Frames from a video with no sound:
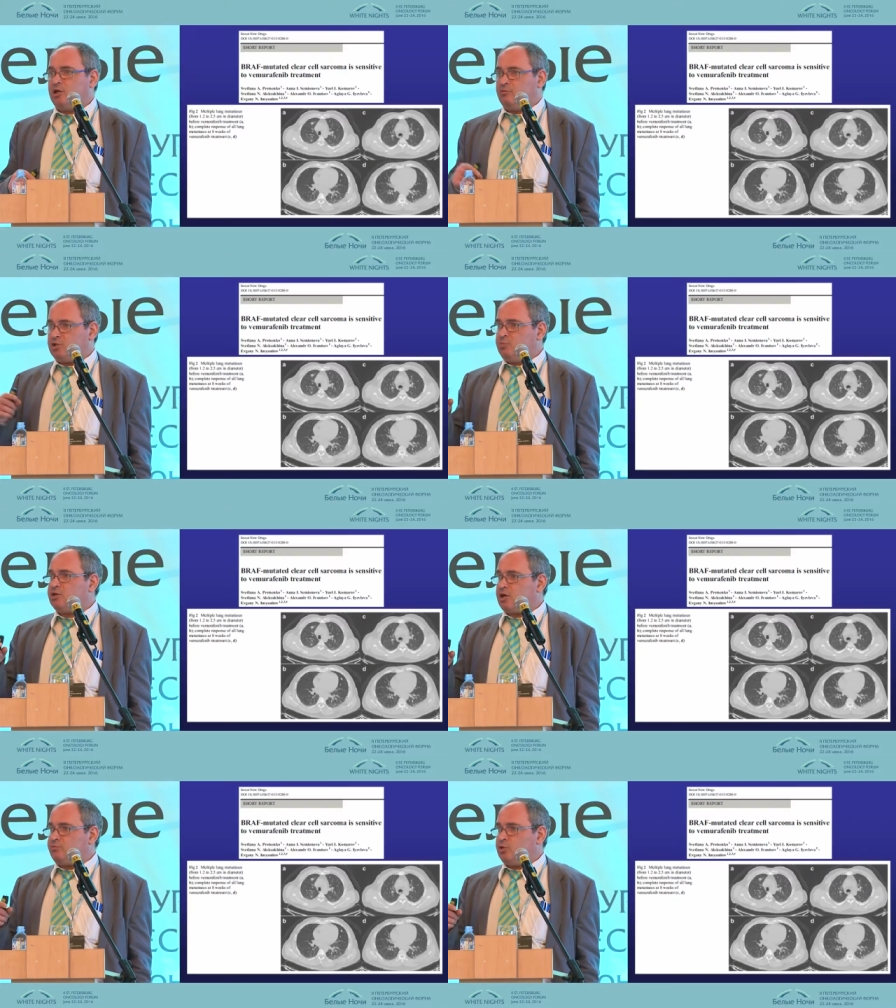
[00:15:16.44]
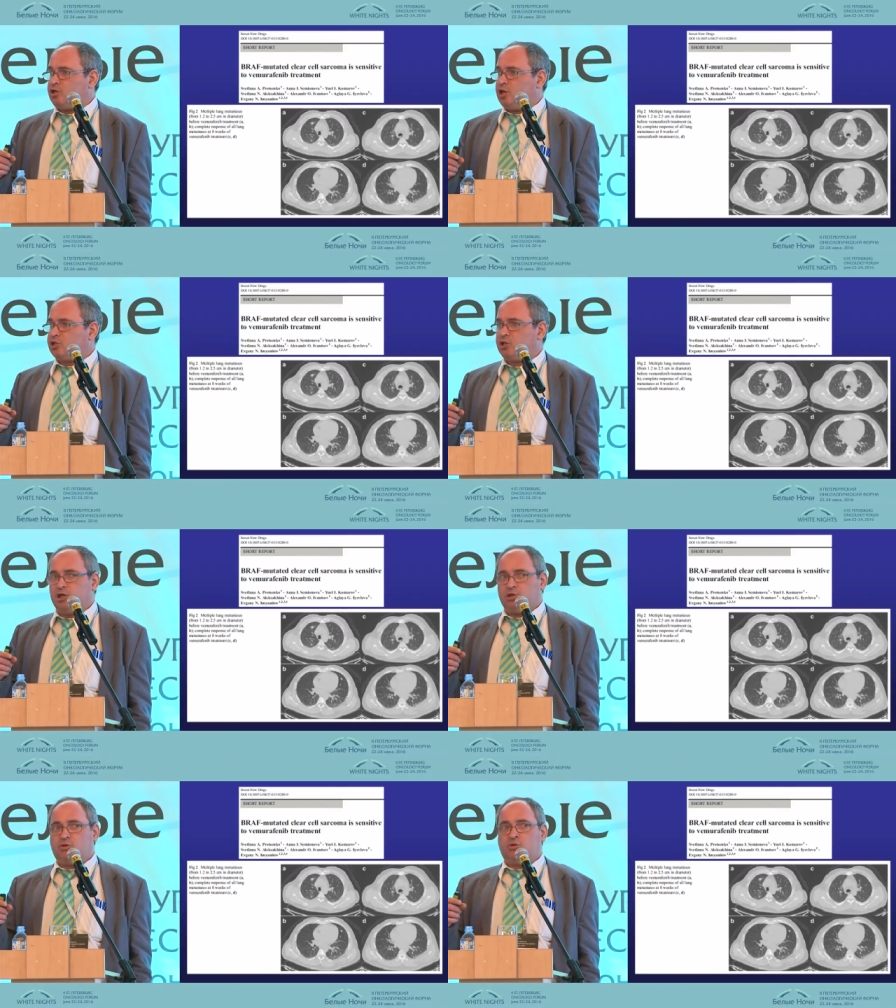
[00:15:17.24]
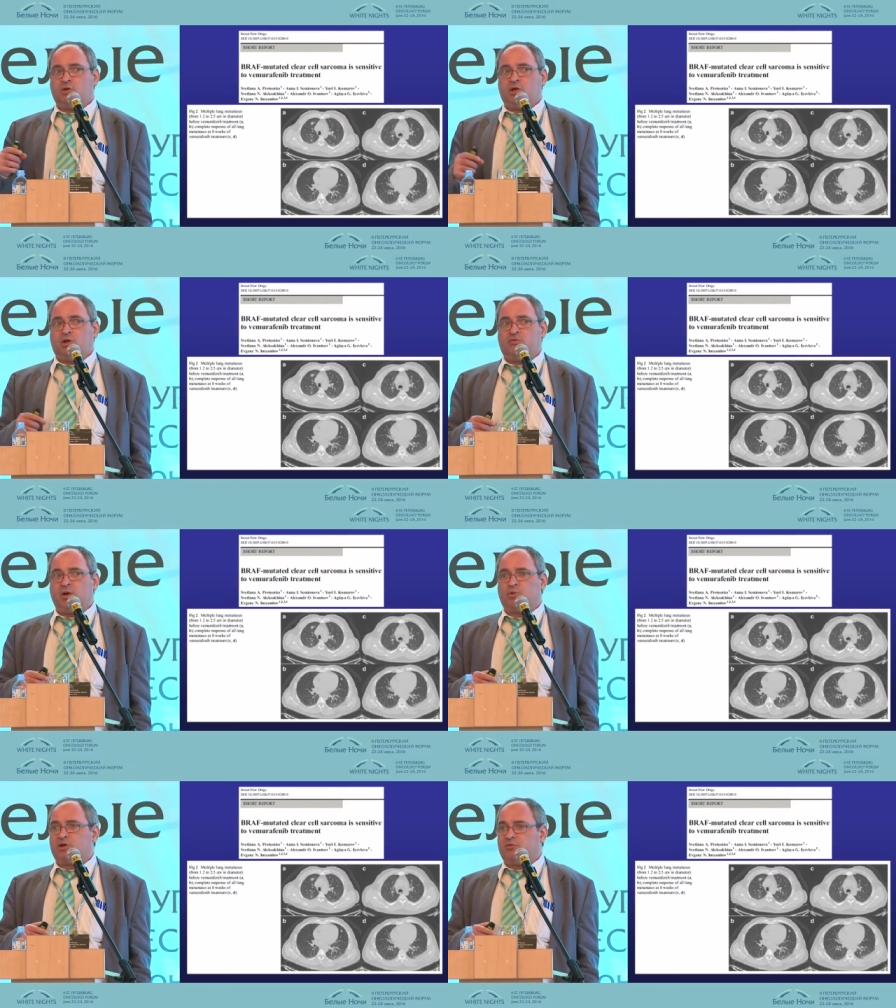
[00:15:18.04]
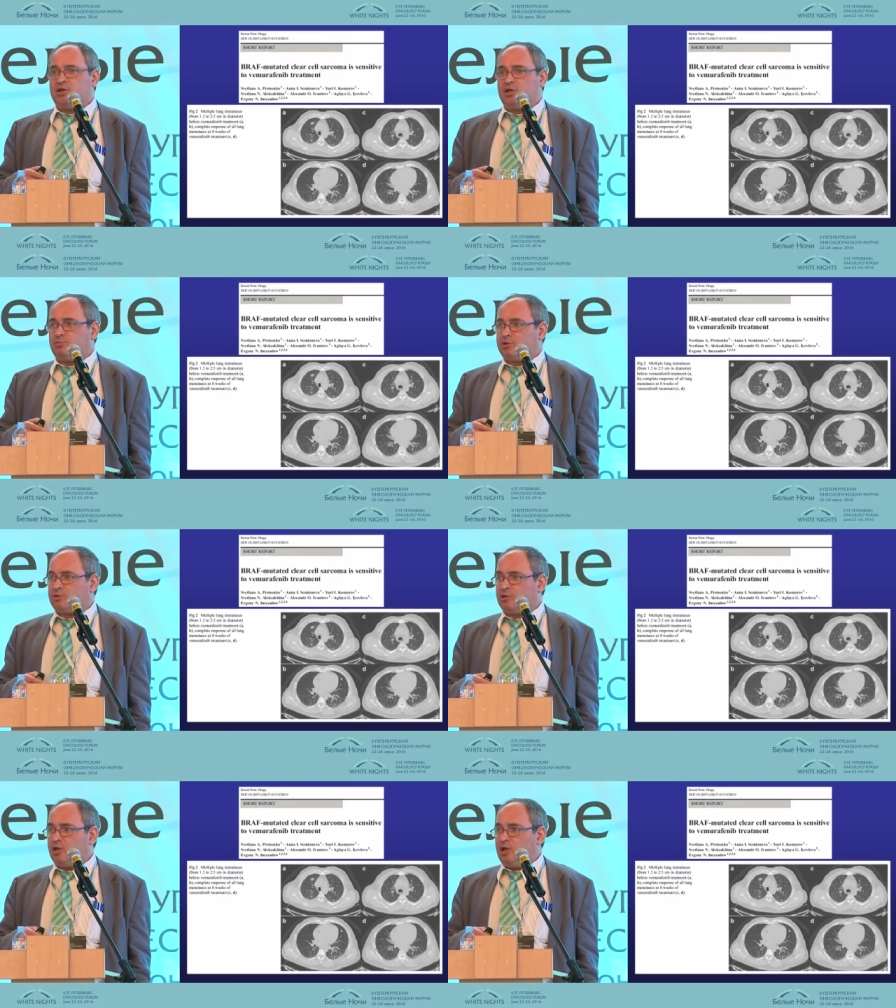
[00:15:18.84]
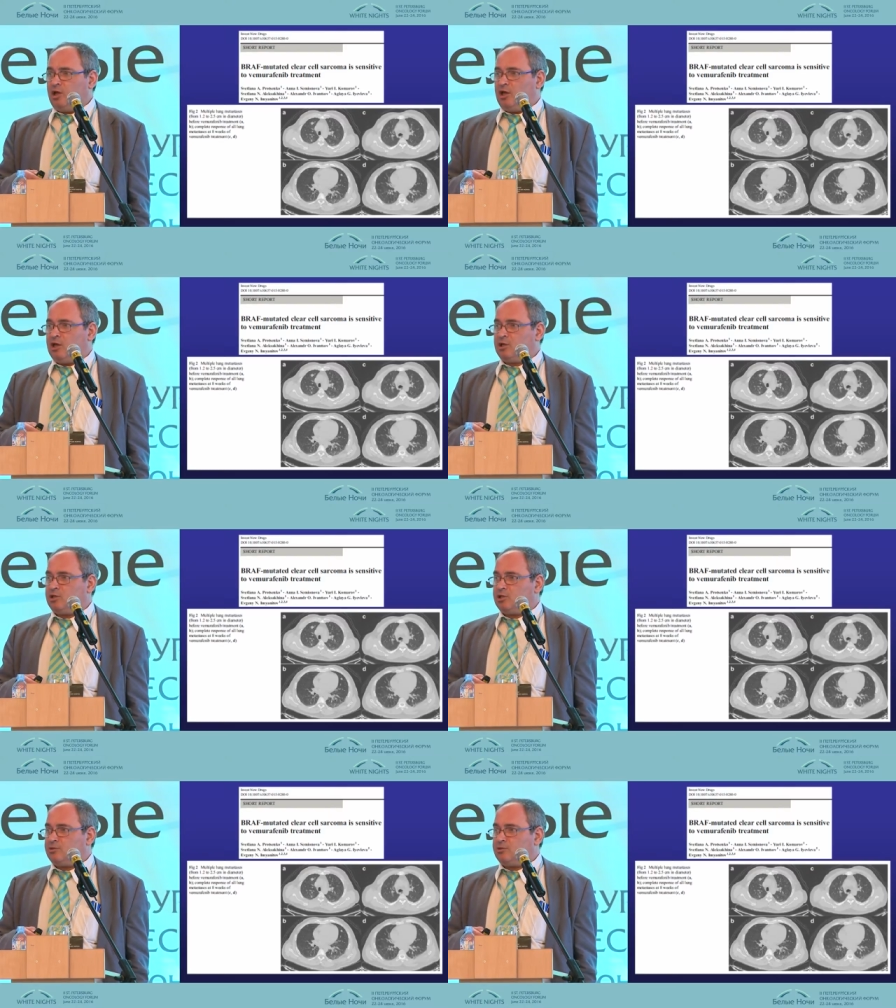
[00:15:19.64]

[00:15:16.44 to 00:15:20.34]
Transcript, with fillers: with B RAF mutation to vemurafenib. And